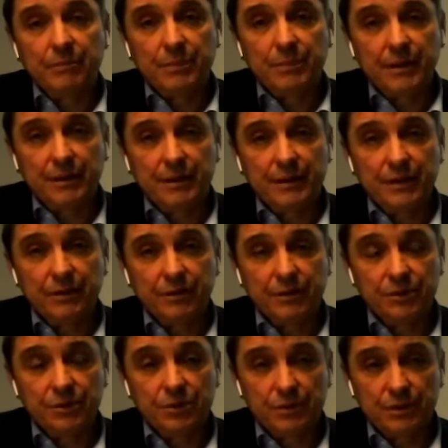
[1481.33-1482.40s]
behind the
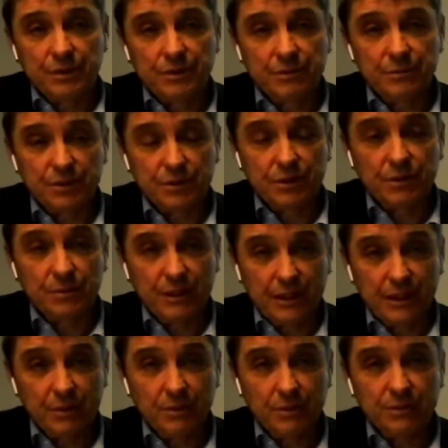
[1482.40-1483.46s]
other two in terms of
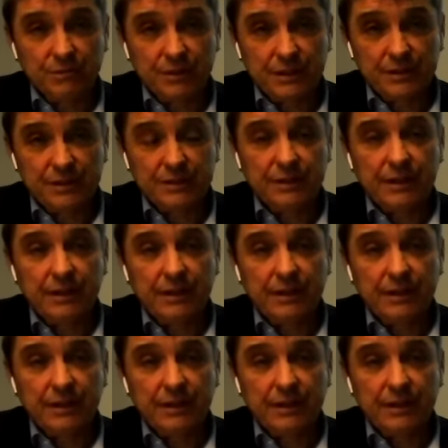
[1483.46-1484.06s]
coming out of this.